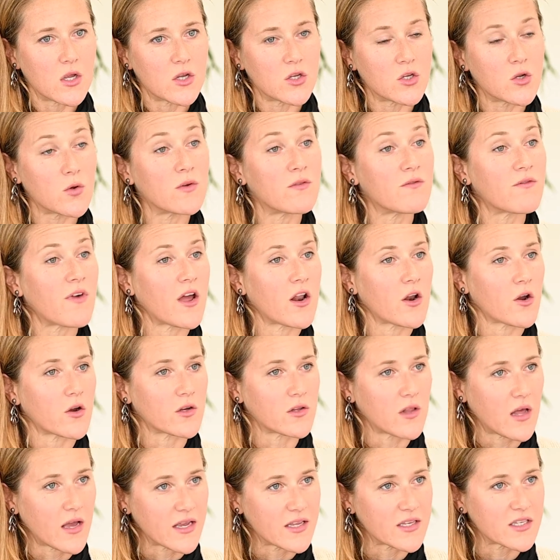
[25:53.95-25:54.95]
to invite our
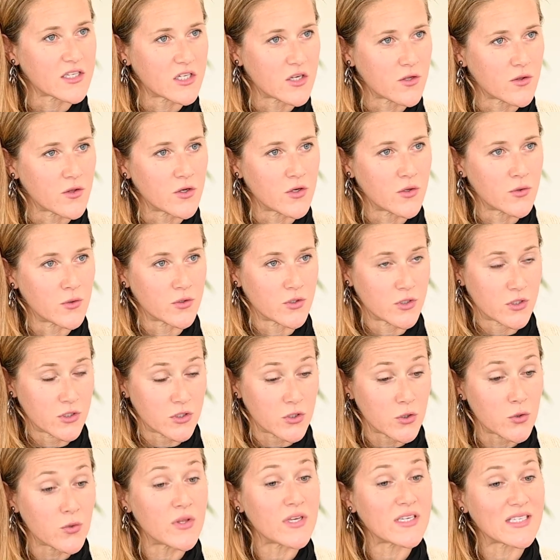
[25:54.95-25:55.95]
clients to, the, to
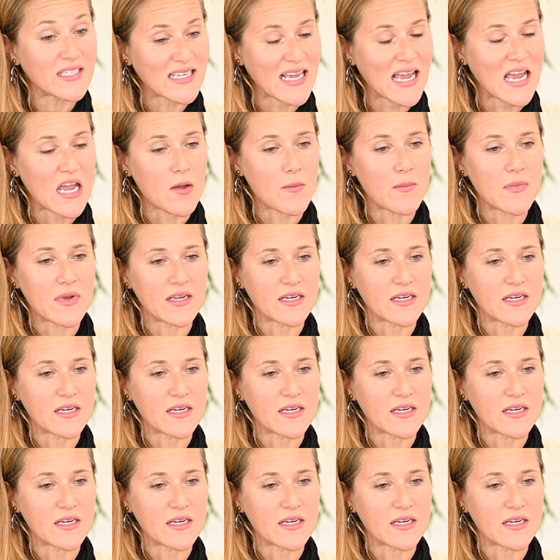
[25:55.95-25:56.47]
do the same.